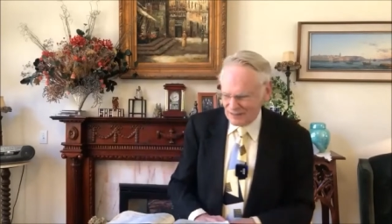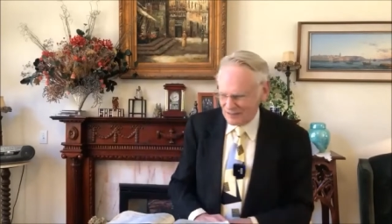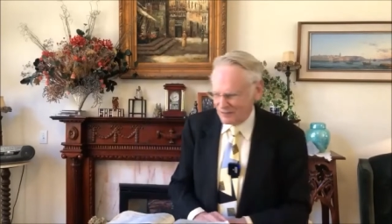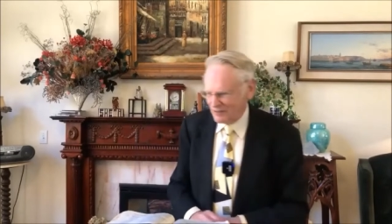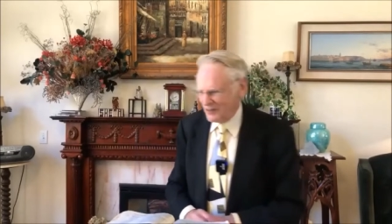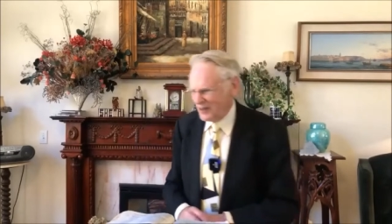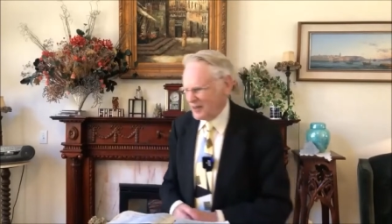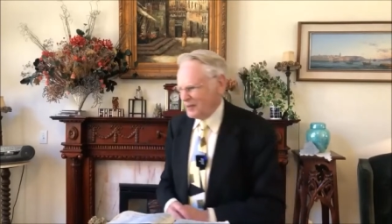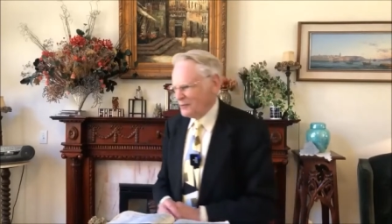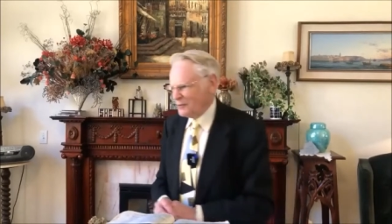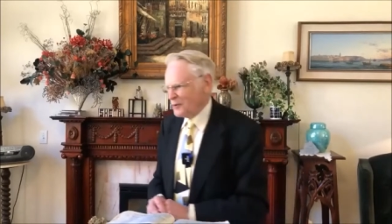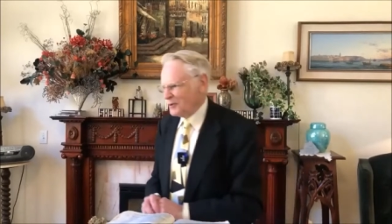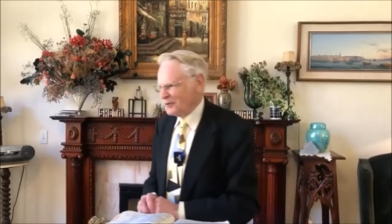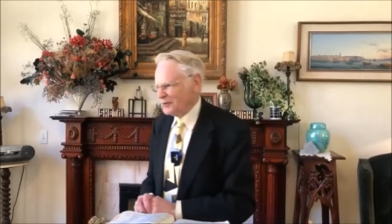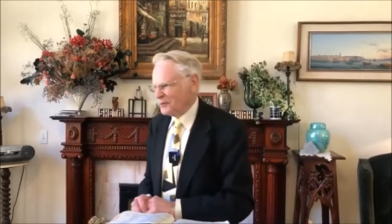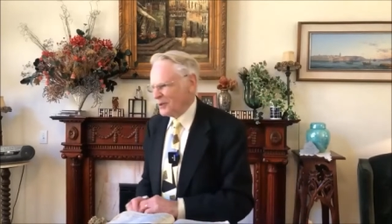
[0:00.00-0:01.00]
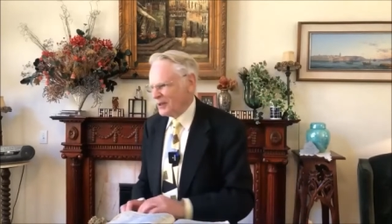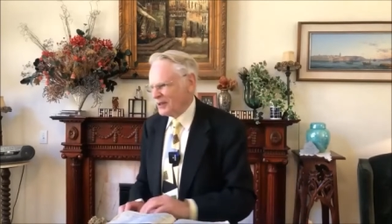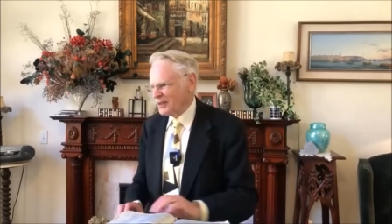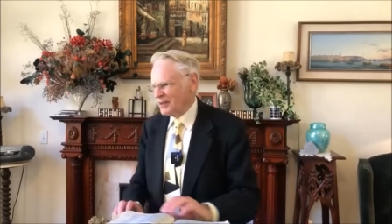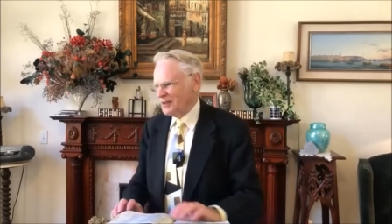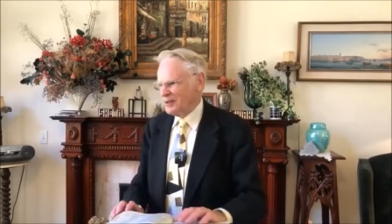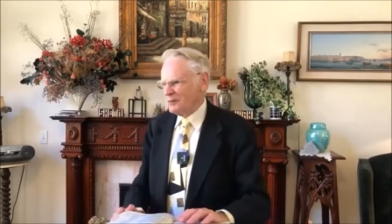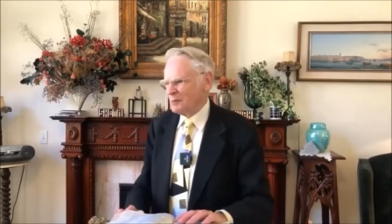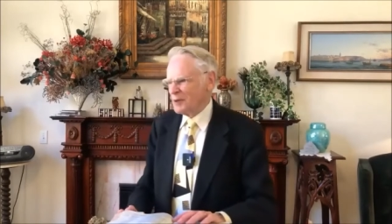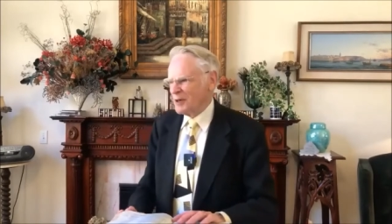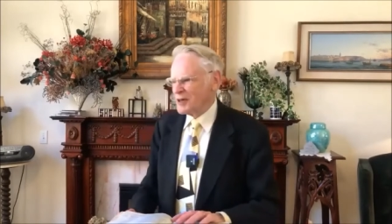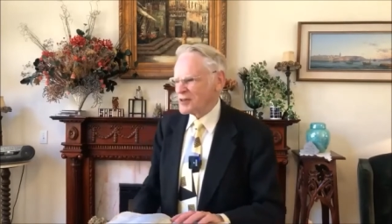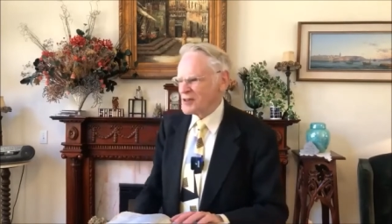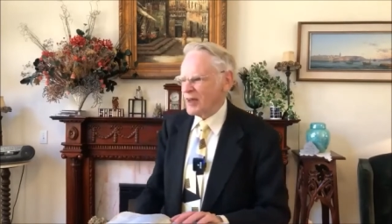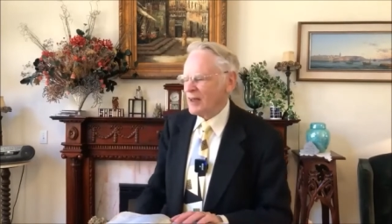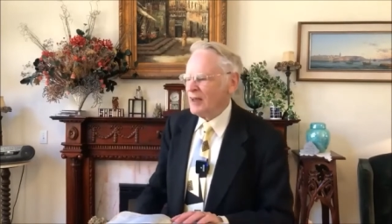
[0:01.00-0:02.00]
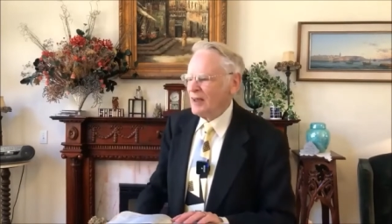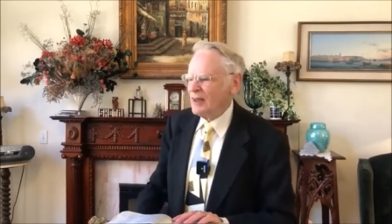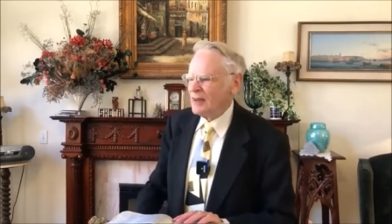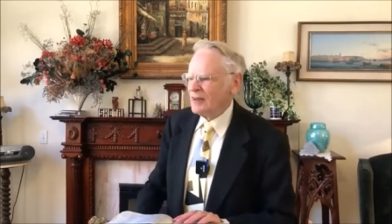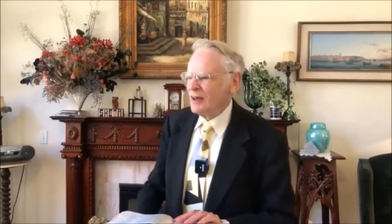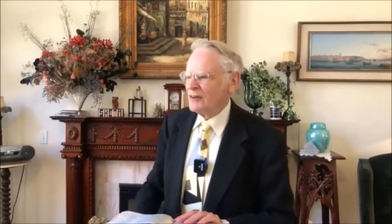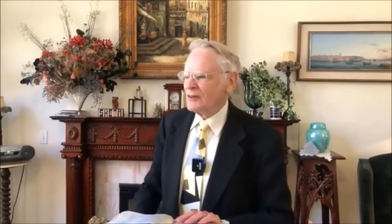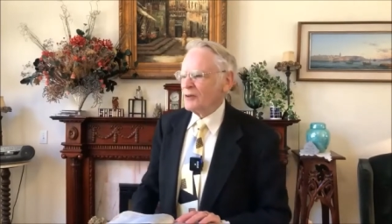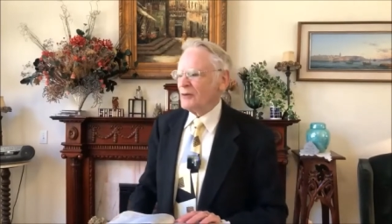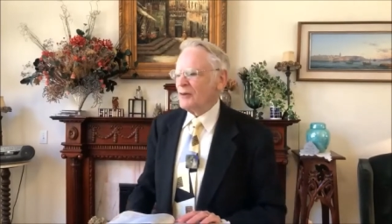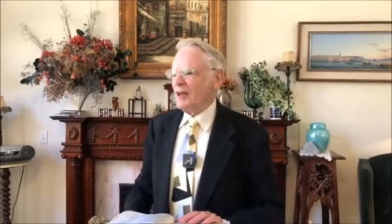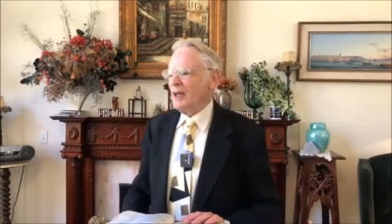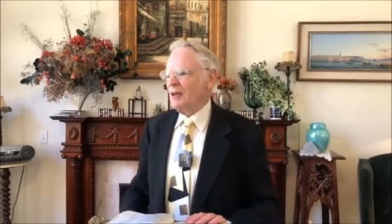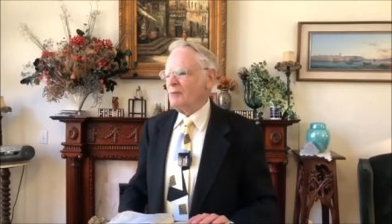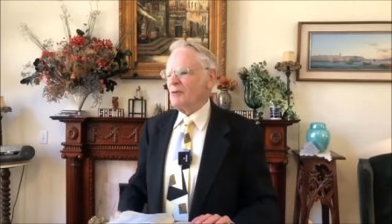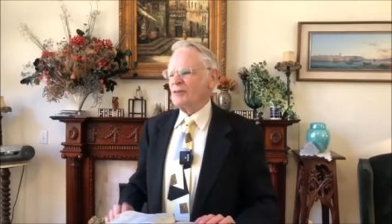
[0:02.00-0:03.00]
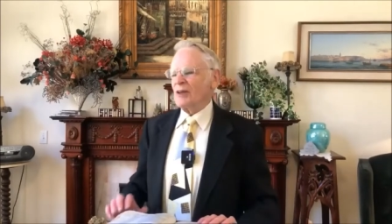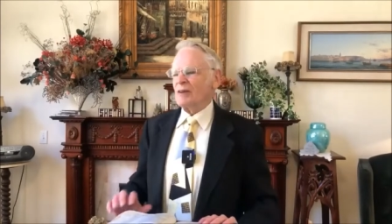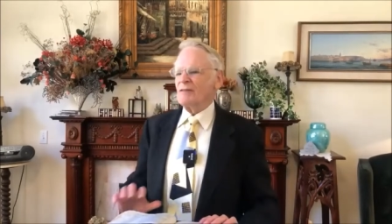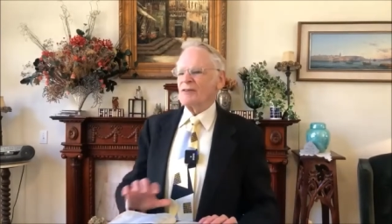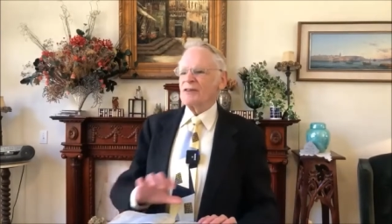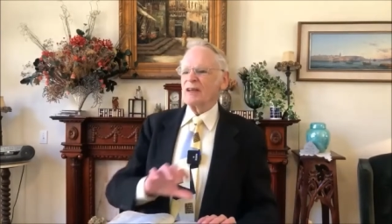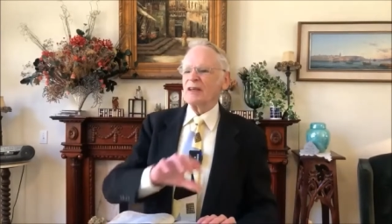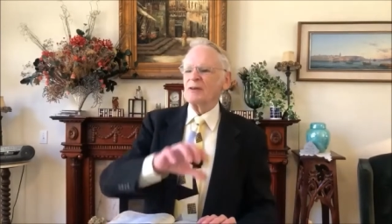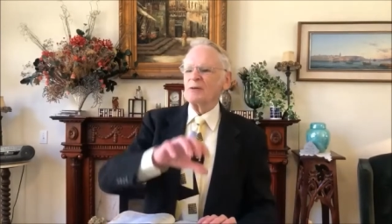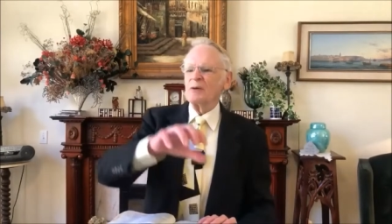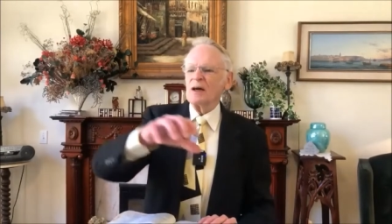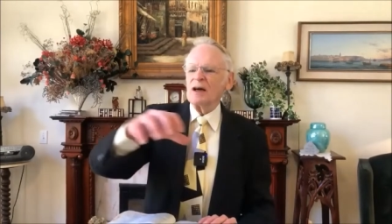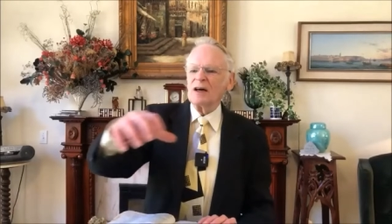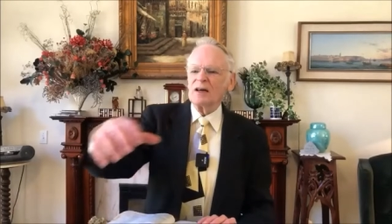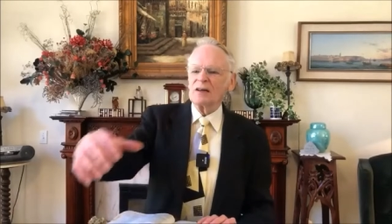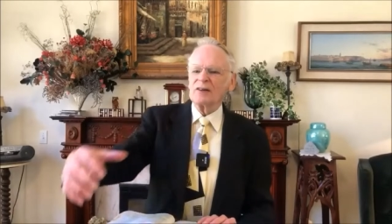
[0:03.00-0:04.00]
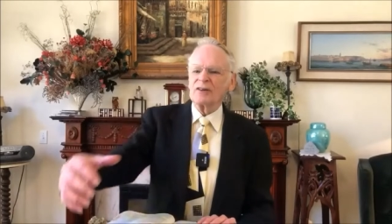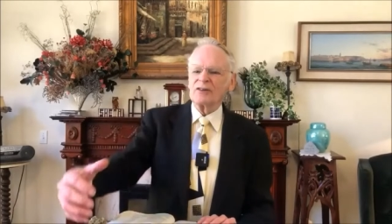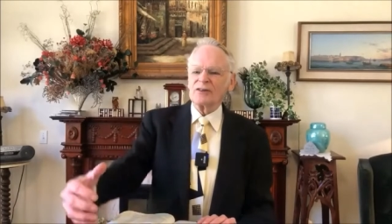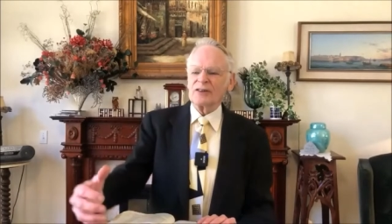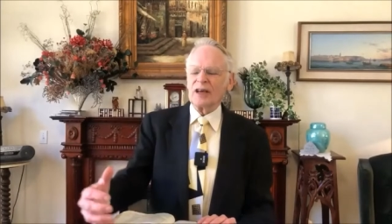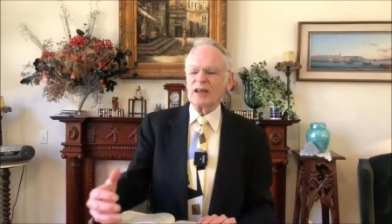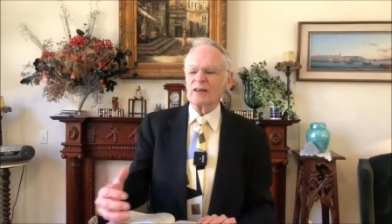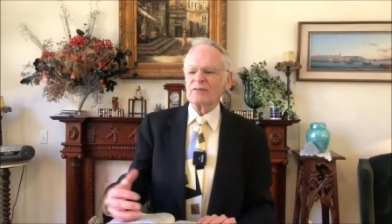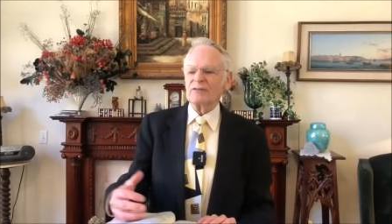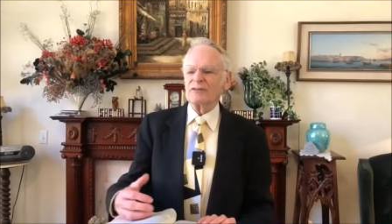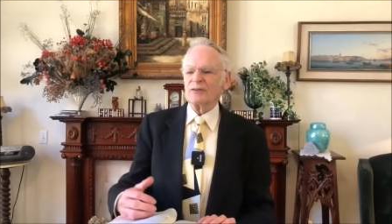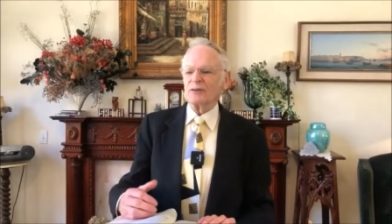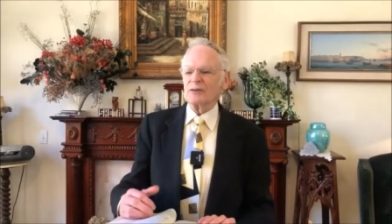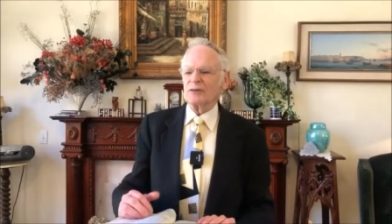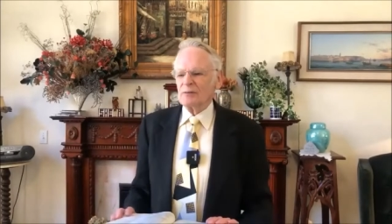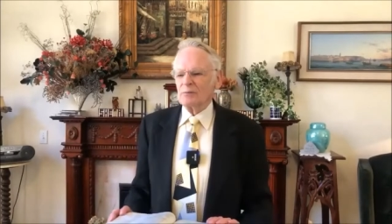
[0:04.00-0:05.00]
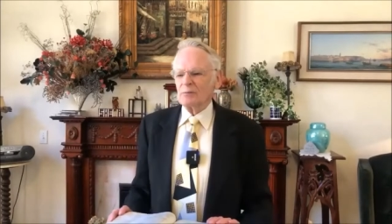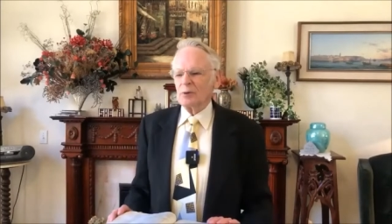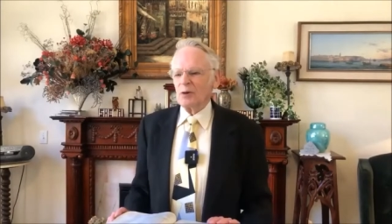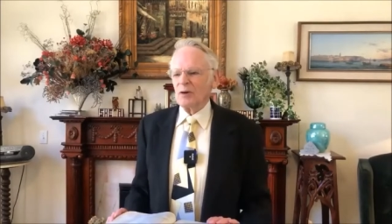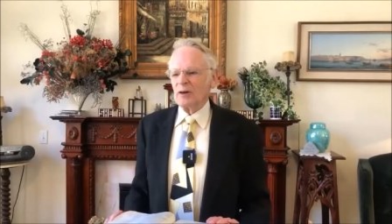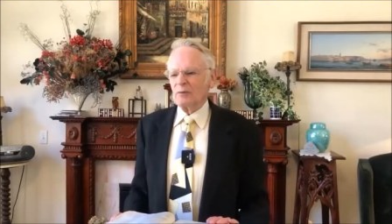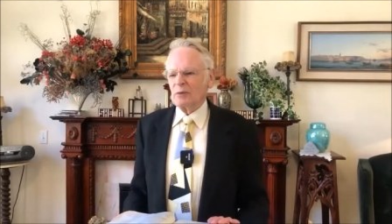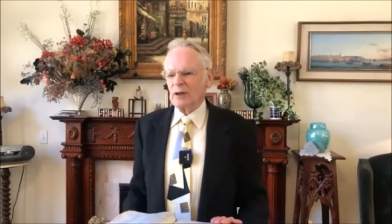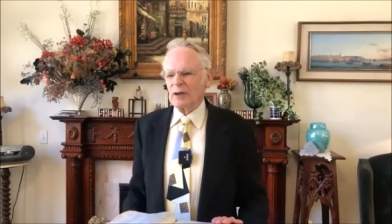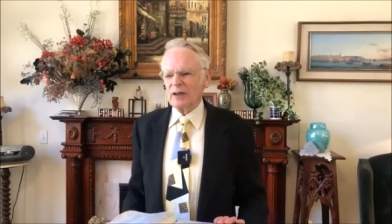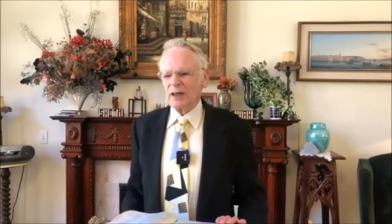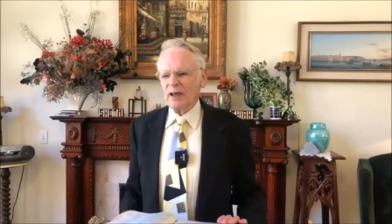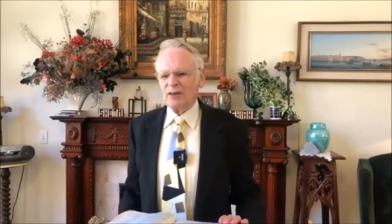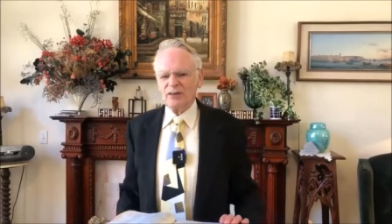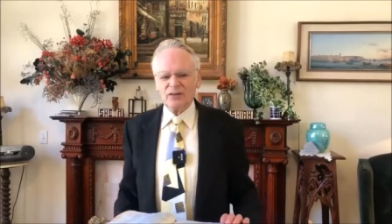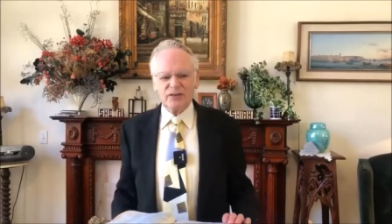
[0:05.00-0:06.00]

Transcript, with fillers: very wooden way to approach that. No, your name is everything you are and stand for. Paul, on one occasion,